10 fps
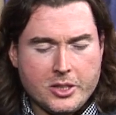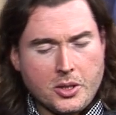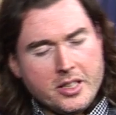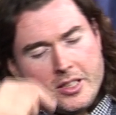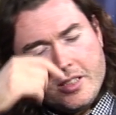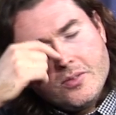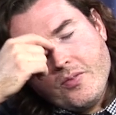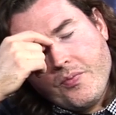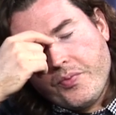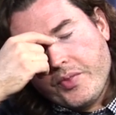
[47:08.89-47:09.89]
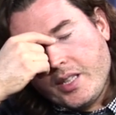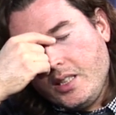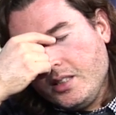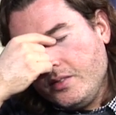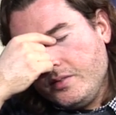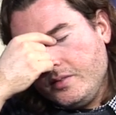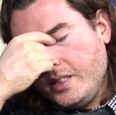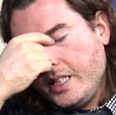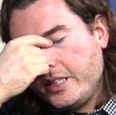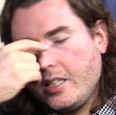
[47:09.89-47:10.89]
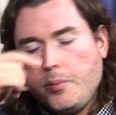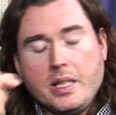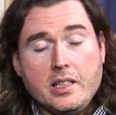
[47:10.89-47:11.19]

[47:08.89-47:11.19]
That's crazy. It was hysterical. He is, I mean,